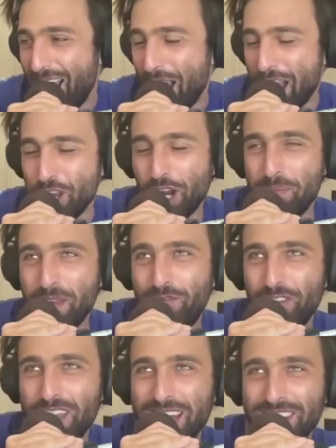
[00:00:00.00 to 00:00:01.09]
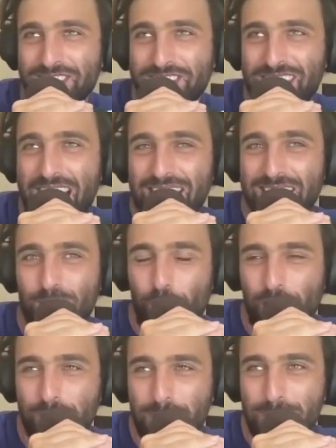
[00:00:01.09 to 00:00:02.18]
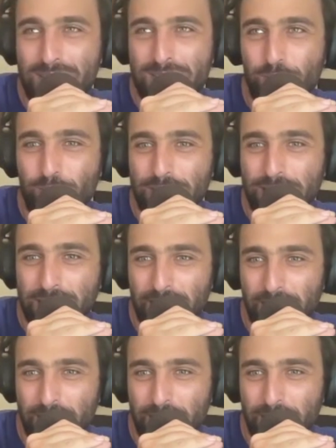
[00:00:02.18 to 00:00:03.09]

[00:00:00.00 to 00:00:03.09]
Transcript: And you're going to be feeding us stats and we're going to be misreading it.